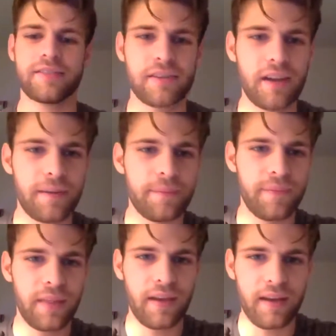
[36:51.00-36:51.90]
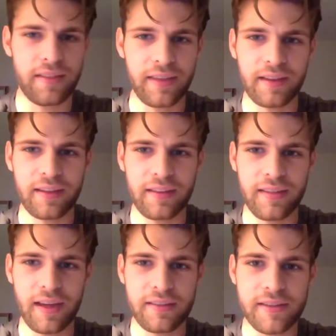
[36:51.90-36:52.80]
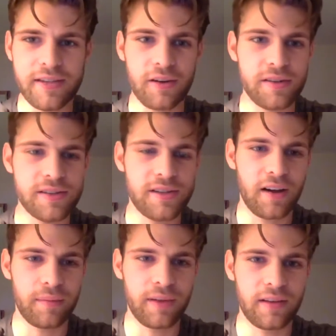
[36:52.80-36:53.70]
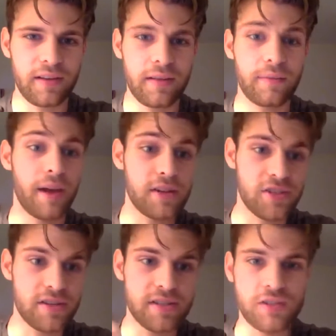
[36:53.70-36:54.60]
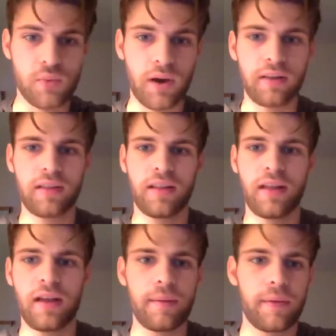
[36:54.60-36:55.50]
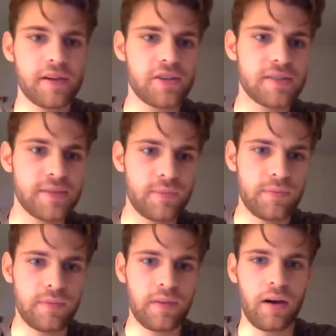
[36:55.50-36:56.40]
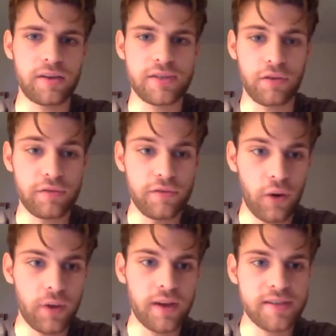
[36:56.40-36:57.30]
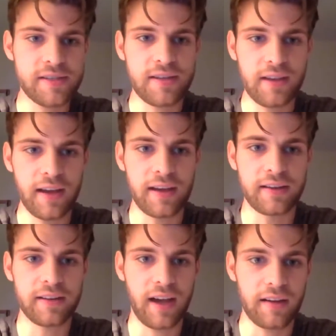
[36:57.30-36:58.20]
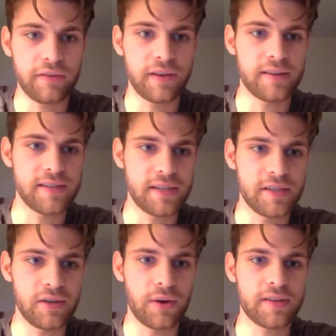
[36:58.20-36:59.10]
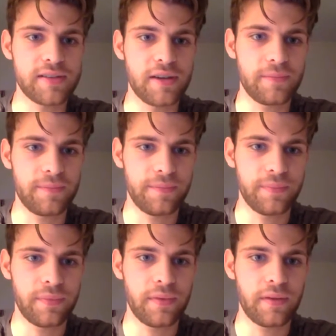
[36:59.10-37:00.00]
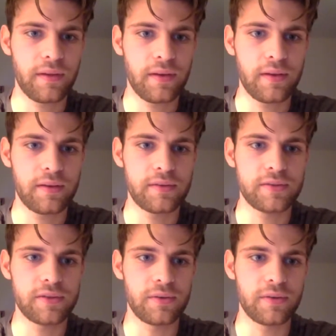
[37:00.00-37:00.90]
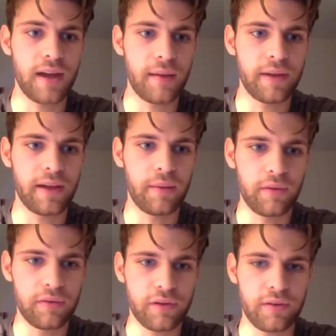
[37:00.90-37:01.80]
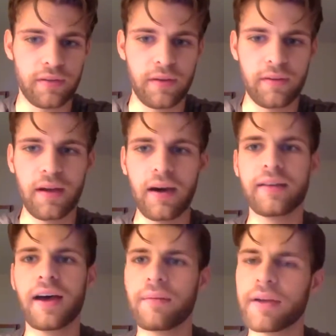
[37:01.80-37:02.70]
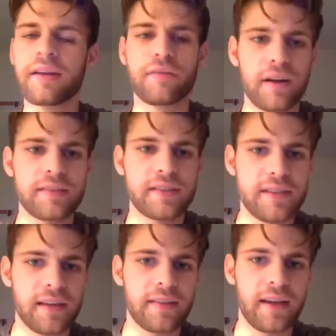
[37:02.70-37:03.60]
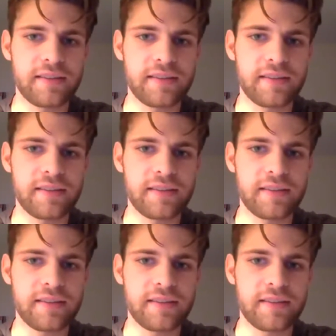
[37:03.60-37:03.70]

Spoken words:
Yeah, I think that this year has taught me patience as well. Patience, also focus, and confidence in doing so. To not being afraid to take that